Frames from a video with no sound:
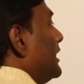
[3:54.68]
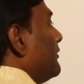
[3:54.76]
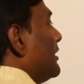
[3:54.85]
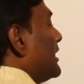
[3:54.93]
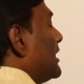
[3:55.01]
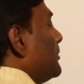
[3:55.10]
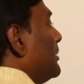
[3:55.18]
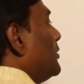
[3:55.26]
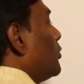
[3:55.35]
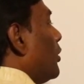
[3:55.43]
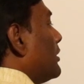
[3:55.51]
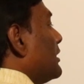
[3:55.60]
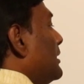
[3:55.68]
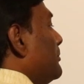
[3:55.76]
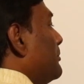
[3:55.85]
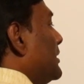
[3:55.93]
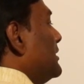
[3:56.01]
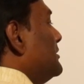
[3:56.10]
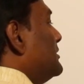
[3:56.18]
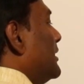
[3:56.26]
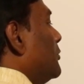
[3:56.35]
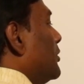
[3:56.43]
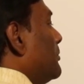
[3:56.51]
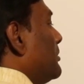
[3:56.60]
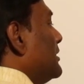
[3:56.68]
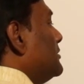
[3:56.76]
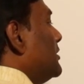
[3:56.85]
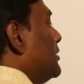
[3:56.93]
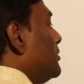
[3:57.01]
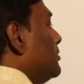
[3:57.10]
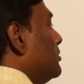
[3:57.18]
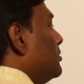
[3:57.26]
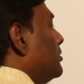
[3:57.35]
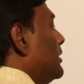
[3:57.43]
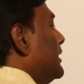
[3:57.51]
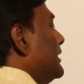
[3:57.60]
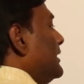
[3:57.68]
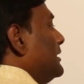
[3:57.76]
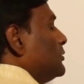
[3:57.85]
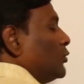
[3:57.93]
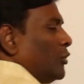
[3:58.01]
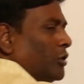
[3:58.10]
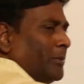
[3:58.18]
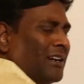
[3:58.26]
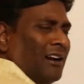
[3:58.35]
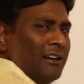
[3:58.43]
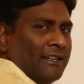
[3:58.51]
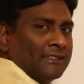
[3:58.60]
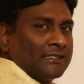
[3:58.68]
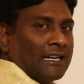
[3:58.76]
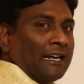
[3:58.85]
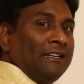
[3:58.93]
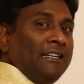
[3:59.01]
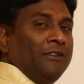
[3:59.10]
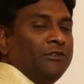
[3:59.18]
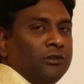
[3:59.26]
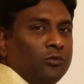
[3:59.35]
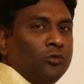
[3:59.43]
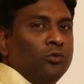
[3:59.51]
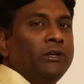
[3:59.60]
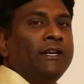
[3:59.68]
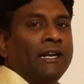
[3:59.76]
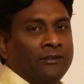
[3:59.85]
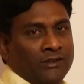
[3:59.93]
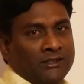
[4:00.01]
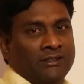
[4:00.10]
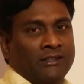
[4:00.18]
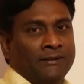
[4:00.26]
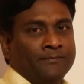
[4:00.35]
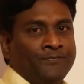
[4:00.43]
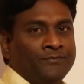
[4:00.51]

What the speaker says: divided by total impedance Z1 plus Z2 is going to be called as current division rule in network theory.